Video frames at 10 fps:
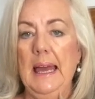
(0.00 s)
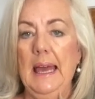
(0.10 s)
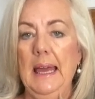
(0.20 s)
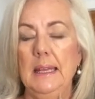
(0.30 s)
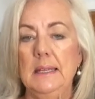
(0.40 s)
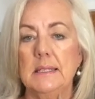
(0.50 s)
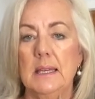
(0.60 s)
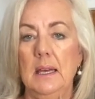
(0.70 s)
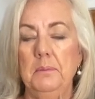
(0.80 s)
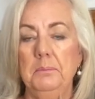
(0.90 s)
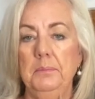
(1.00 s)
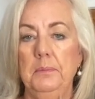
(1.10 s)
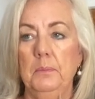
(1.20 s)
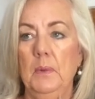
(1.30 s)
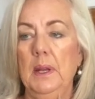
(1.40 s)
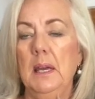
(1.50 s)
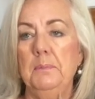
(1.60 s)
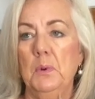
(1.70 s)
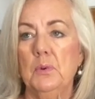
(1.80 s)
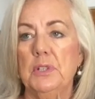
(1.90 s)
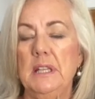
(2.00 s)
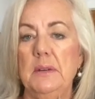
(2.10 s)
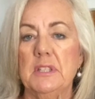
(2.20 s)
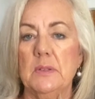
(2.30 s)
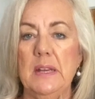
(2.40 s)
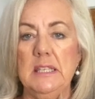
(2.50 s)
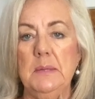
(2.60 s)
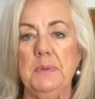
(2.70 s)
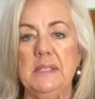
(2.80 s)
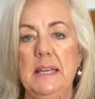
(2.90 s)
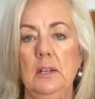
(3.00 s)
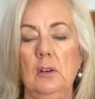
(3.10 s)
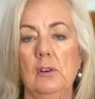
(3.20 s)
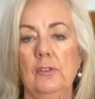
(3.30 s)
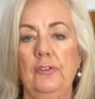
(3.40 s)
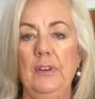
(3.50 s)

And when I bought it, there was 20% off